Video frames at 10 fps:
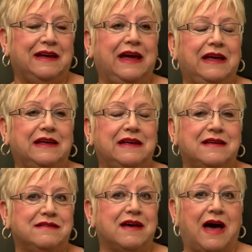
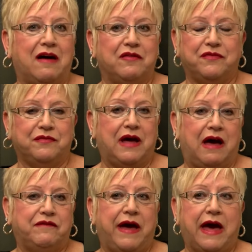And I've
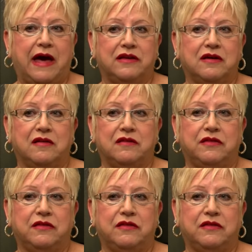had